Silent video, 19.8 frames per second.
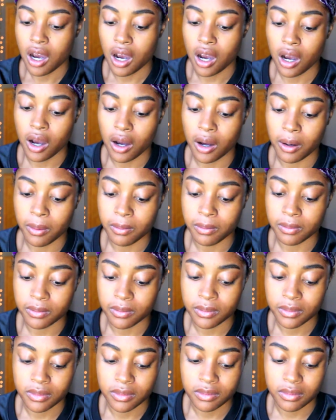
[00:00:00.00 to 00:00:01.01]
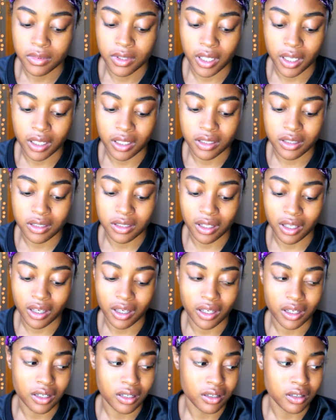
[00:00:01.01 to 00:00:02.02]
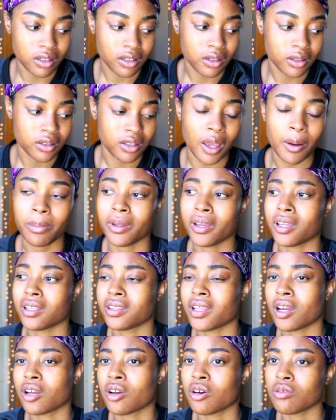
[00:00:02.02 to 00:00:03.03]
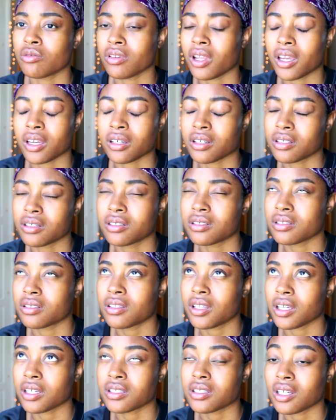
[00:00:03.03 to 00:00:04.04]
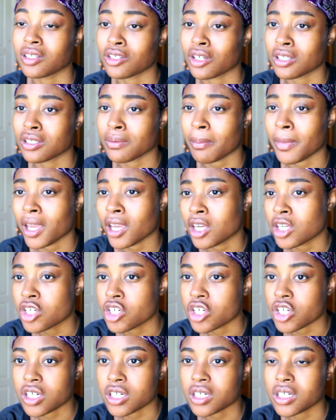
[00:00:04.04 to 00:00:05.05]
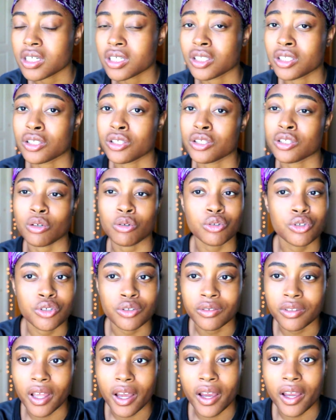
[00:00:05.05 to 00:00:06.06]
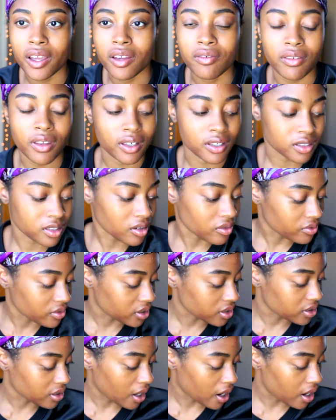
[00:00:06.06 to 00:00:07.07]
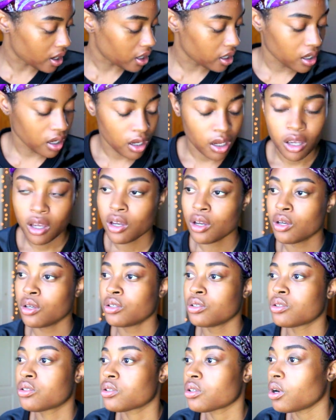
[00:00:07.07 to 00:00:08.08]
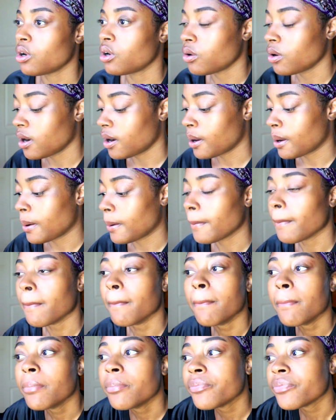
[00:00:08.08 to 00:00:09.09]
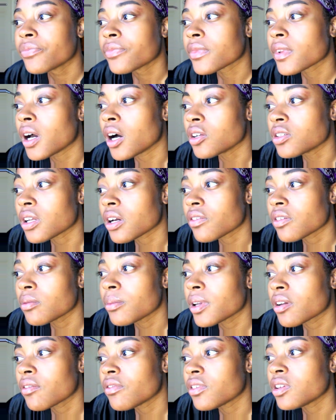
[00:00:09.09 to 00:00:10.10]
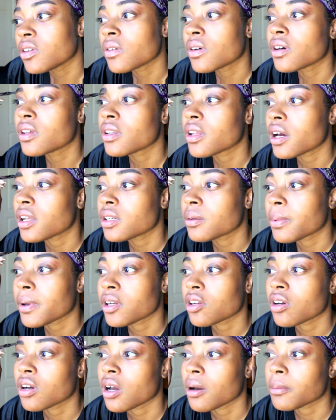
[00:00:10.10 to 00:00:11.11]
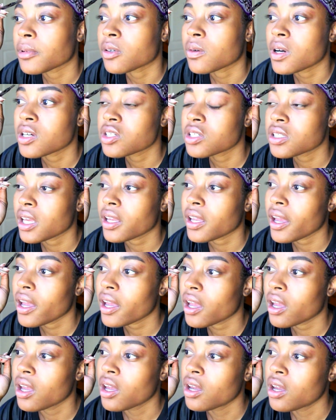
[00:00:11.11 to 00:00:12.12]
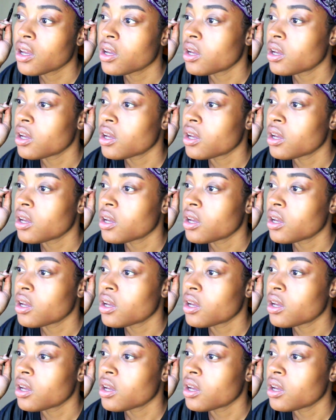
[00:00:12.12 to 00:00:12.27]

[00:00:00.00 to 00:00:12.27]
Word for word: um, things like that play that go like things such as majors, social life, like stuff like that. So um, I'll definitely make a video on that depending on how many questions I get.